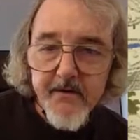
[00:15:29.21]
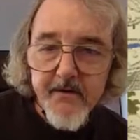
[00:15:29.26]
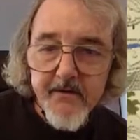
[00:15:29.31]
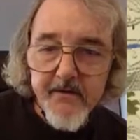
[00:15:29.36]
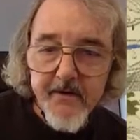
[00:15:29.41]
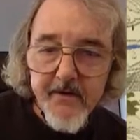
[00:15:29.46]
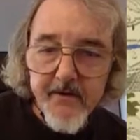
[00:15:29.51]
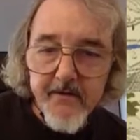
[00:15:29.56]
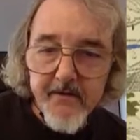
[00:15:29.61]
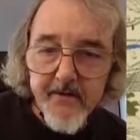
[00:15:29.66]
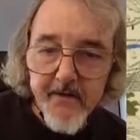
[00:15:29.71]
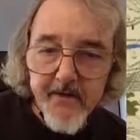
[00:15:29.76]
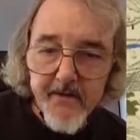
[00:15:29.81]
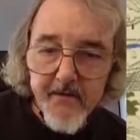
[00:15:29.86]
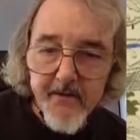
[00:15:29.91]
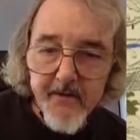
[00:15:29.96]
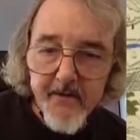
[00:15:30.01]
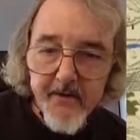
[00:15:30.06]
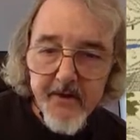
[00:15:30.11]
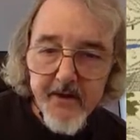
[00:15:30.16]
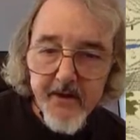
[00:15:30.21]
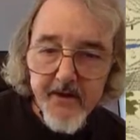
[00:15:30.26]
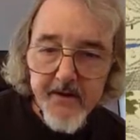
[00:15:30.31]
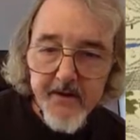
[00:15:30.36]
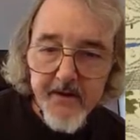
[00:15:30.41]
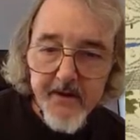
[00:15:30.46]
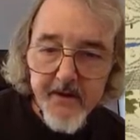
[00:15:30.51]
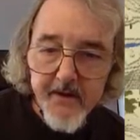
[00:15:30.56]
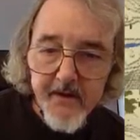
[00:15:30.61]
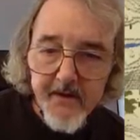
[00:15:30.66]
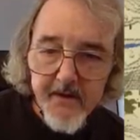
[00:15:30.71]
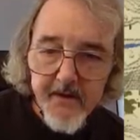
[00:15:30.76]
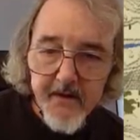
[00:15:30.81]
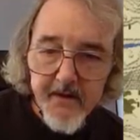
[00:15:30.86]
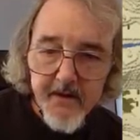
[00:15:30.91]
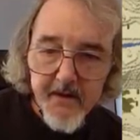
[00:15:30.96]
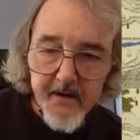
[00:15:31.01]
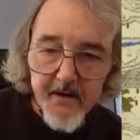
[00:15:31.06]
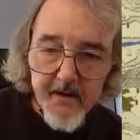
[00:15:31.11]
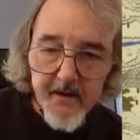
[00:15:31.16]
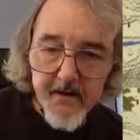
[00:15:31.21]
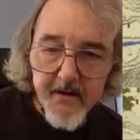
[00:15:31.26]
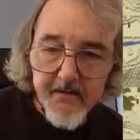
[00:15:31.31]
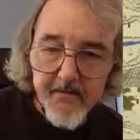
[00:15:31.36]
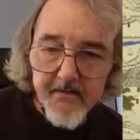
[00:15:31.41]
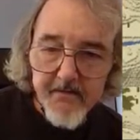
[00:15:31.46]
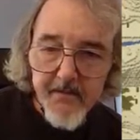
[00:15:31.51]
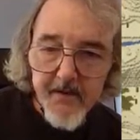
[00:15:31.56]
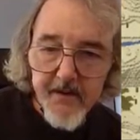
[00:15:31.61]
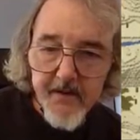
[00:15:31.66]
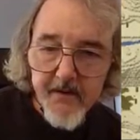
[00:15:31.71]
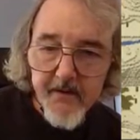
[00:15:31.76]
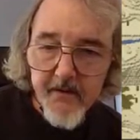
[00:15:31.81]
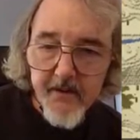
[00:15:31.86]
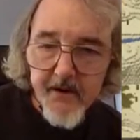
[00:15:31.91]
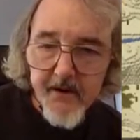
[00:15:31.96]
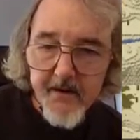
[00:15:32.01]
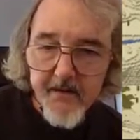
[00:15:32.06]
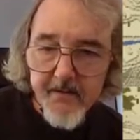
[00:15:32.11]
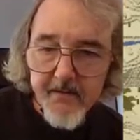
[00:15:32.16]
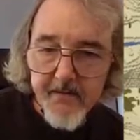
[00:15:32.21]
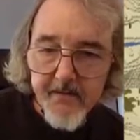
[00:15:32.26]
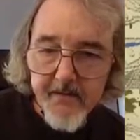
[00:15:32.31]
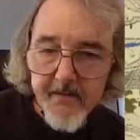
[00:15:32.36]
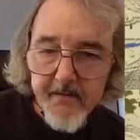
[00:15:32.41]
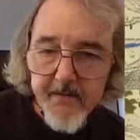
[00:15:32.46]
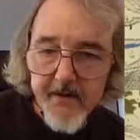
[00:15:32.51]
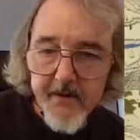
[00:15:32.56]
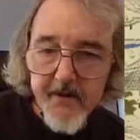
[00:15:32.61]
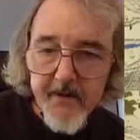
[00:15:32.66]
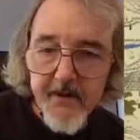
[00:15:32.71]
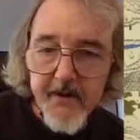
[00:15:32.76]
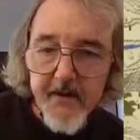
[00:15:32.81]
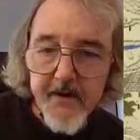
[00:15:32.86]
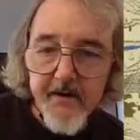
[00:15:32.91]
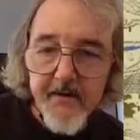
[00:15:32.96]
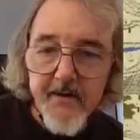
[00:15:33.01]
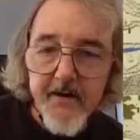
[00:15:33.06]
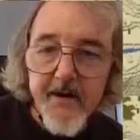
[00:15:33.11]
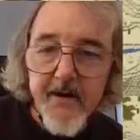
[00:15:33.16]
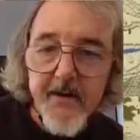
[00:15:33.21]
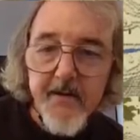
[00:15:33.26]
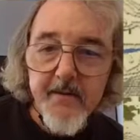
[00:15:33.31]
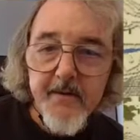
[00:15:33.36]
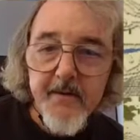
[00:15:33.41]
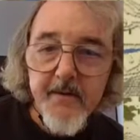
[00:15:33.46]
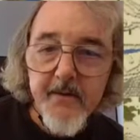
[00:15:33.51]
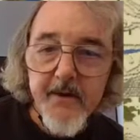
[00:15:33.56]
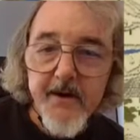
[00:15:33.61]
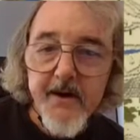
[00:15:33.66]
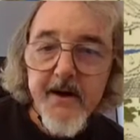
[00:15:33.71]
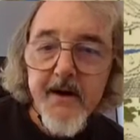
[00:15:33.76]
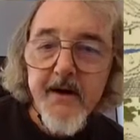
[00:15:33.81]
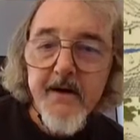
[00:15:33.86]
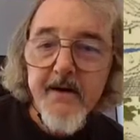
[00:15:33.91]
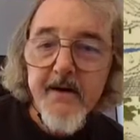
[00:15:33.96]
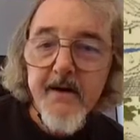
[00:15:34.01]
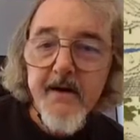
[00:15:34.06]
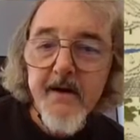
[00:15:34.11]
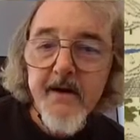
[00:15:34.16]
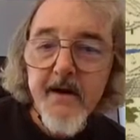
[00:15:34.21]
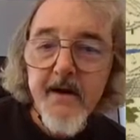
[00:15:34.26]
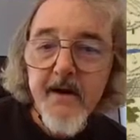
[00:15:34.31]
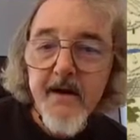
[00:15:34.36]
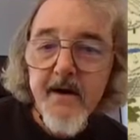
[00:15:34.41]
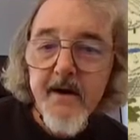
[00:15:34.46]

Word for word: Let's see. If we go down there. Oh, I don't know why. There we go. Now I'm on the way down.